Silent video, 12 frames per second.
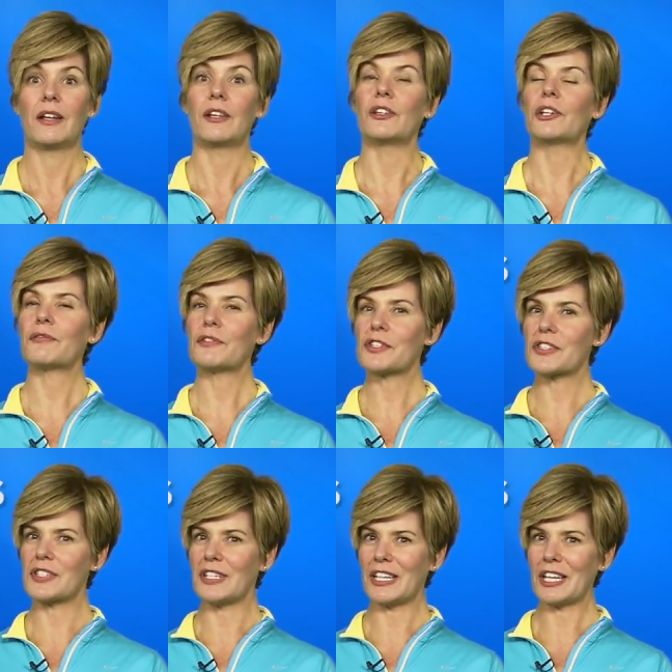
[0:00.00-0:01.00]
Look for
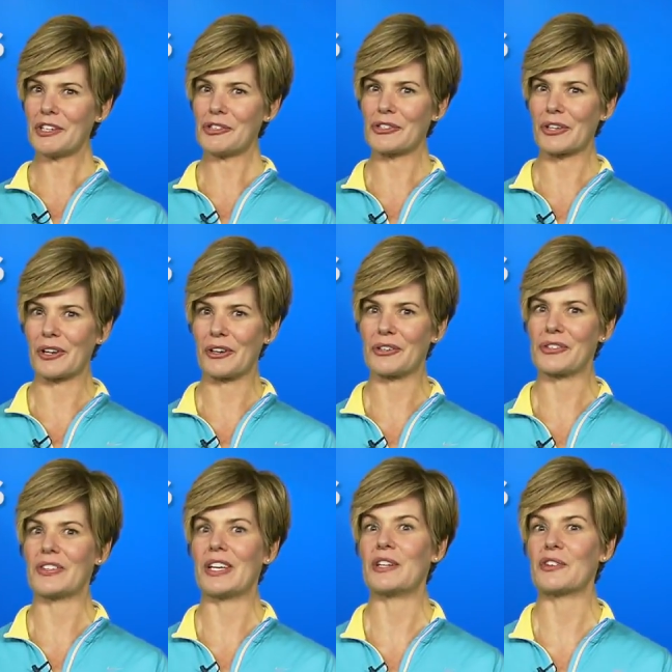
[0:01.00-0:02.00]
sneaky
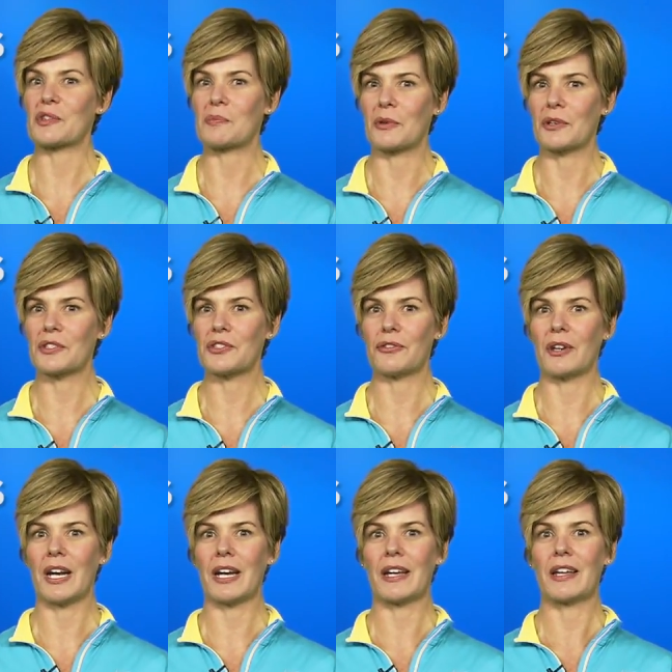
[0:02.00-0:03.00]
sugars in your sports
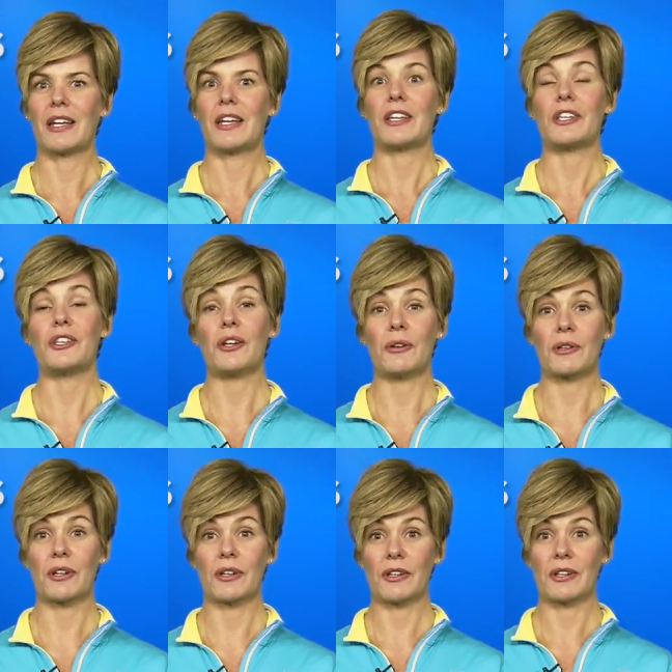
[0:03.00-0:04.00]
drink,
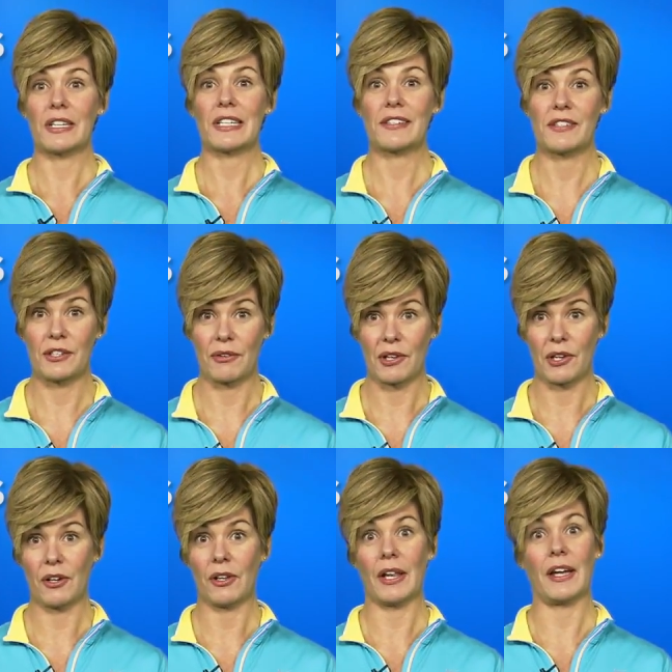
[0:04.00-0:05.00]
yogurt,
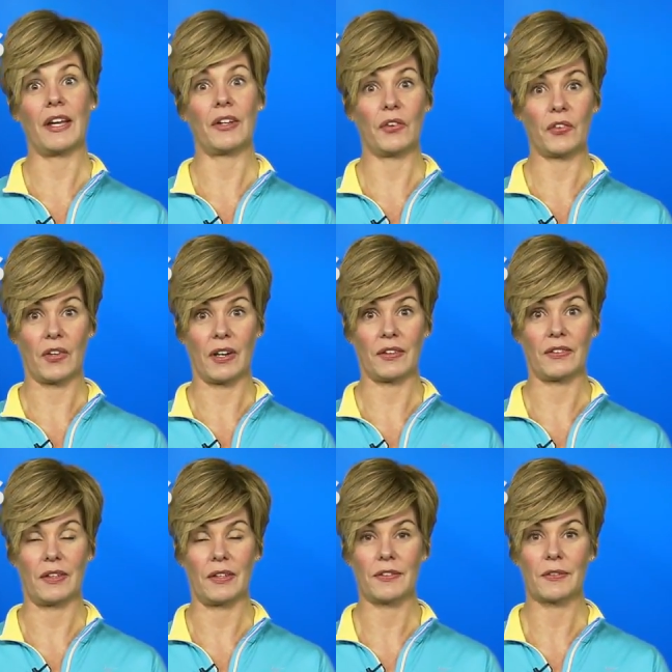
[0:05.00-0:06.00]
cereal, and
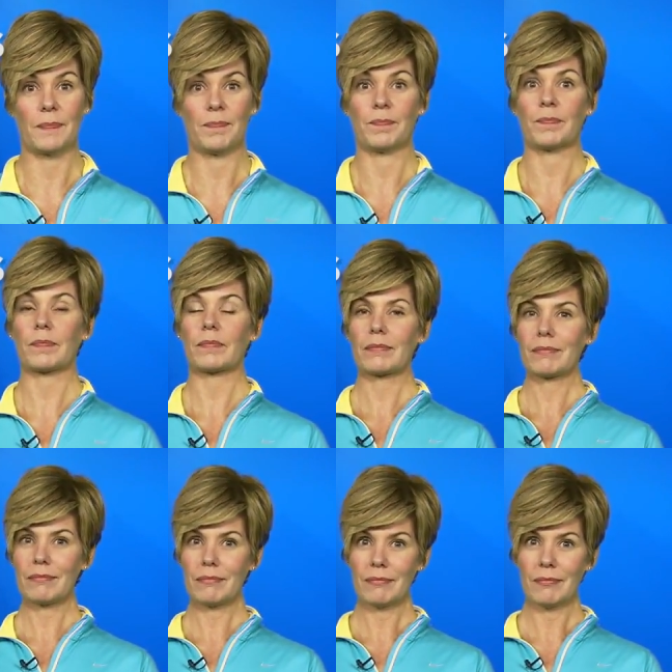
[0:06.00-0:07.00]
sauces.
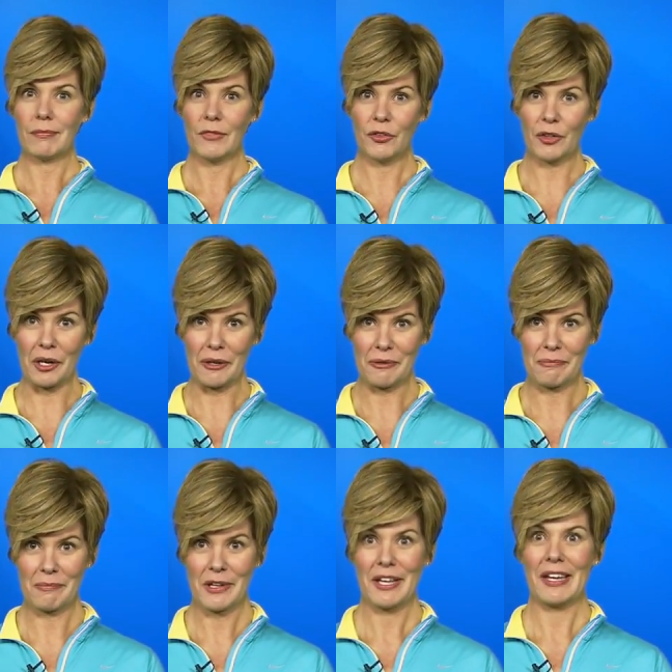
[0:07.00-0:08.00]
So,
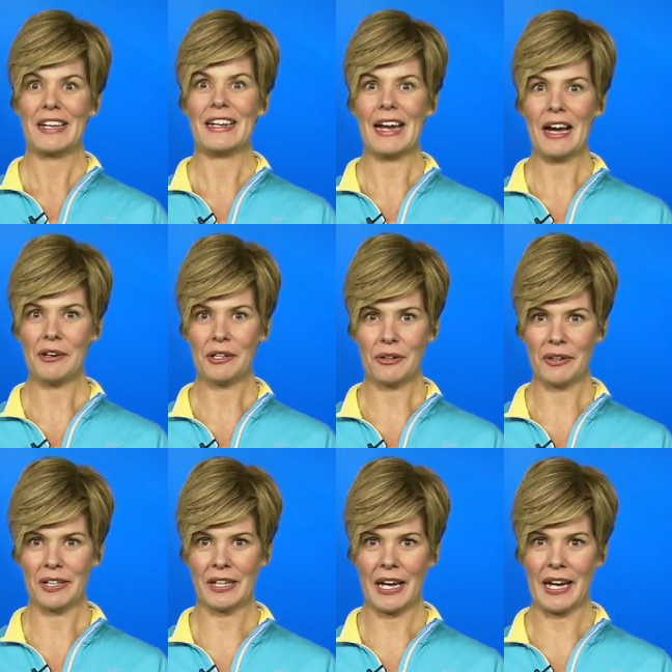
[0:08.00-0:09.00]
now you're
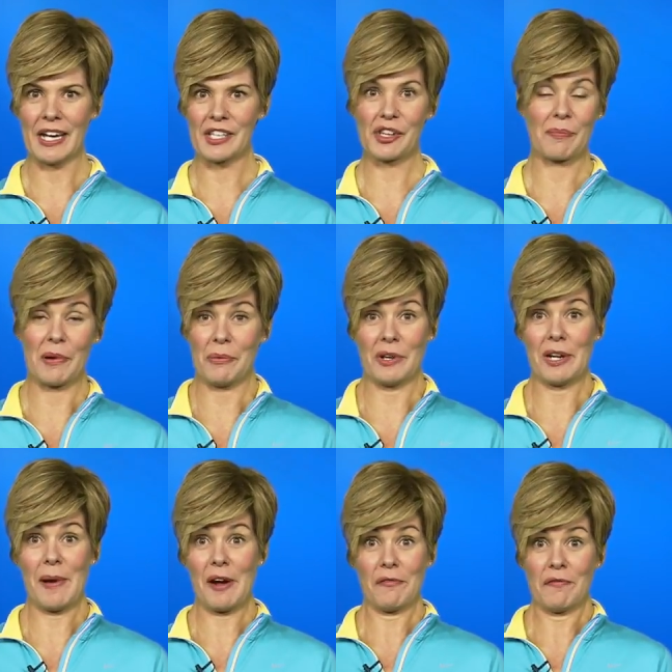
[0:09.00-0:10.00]
going to ask, but what
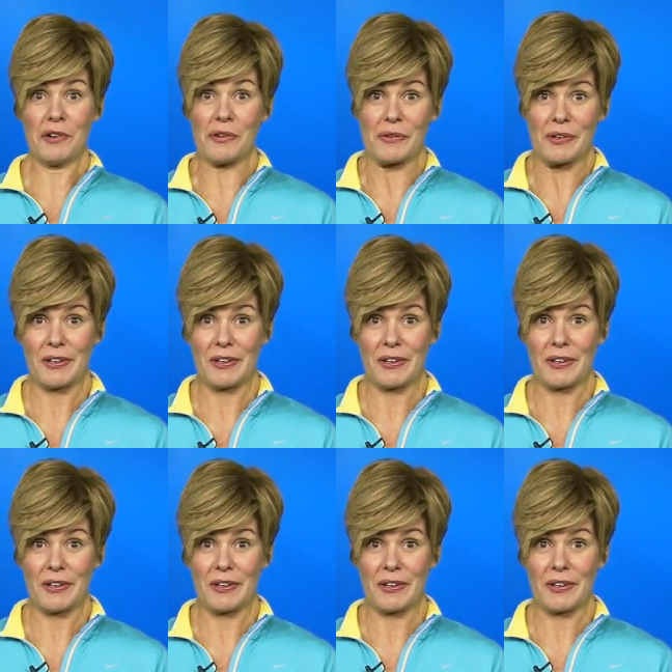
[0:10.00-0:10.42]
about fruit?